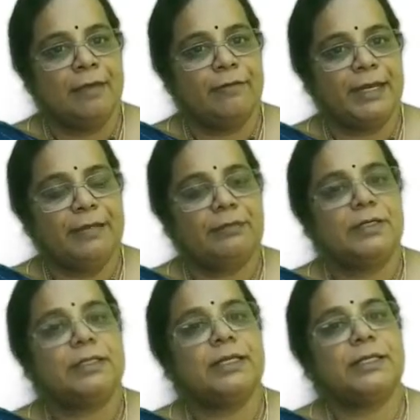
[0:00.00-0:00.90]

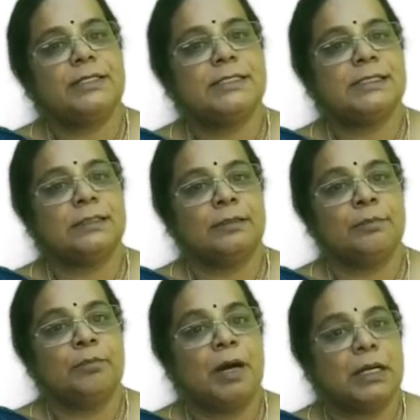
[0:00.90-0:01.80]
whenever there is
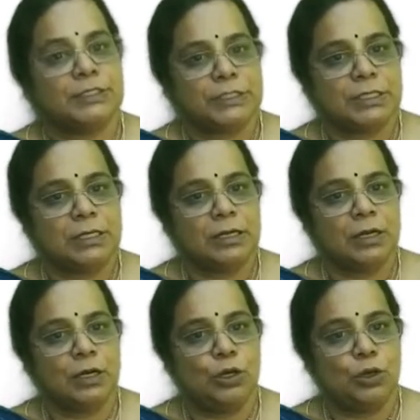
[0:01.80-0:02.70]
martial
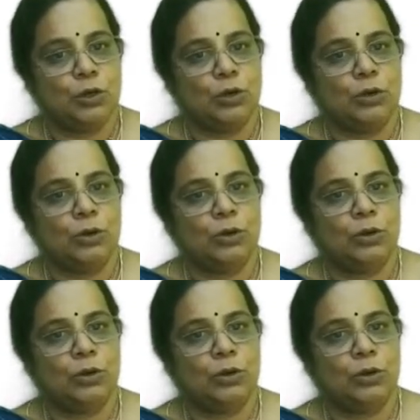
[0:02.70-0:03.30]
law